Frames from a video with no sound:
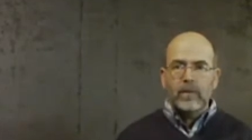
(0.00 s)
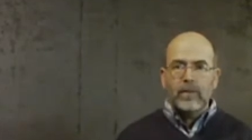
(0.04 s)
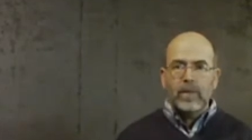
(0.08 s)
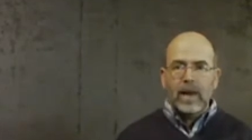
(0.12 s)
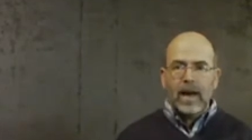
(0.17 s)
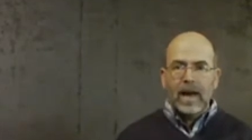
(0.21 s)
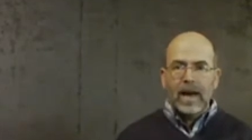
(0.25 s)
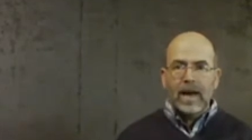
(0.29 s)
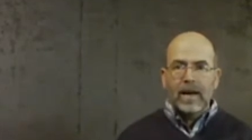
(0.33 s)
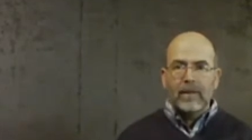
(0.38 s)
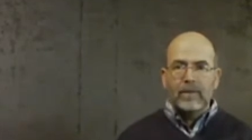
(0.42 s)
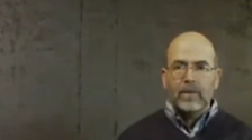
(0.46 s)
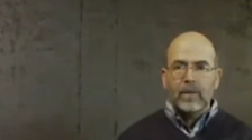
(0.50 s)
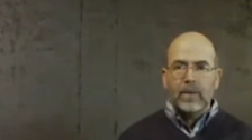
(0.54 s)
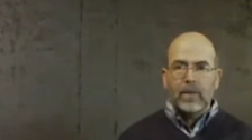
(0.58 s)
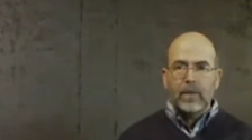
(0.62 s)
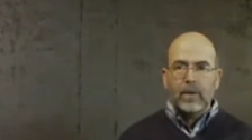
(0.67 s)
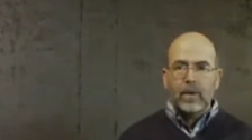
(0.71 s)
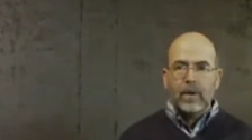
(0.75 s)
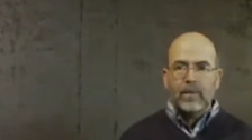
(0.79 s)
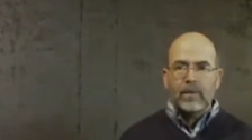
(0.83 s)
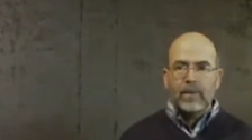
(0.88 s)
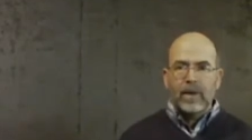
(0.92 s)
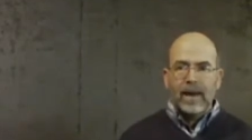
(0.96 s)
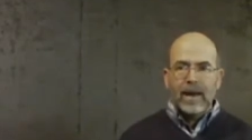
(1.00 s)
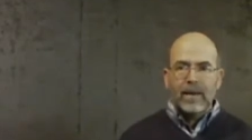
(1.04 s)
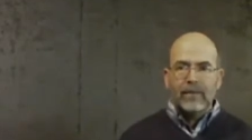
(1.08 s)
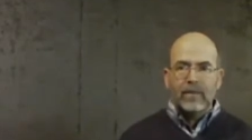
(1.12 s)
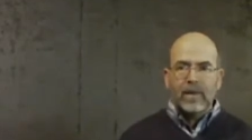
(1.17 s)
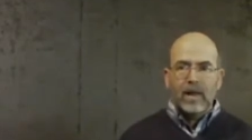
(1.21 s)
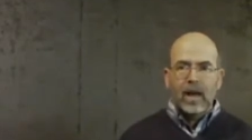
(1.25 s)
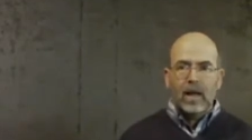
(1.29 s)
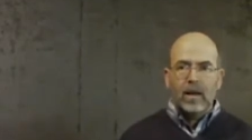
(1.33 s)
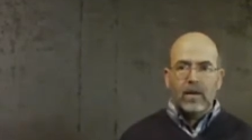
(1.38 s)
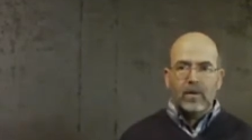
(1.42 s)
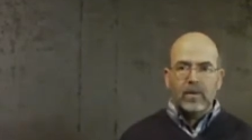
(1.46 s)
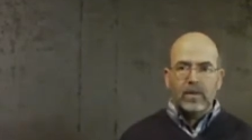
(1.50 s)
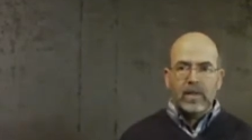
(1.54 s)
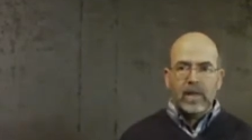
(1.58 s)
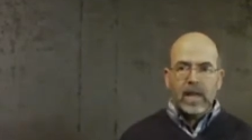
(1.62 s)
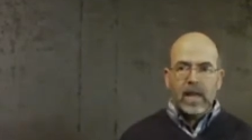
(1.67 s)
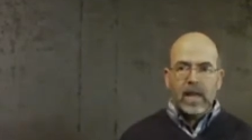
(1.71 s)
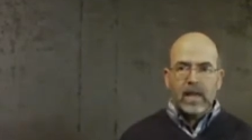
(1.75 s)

$25 to $35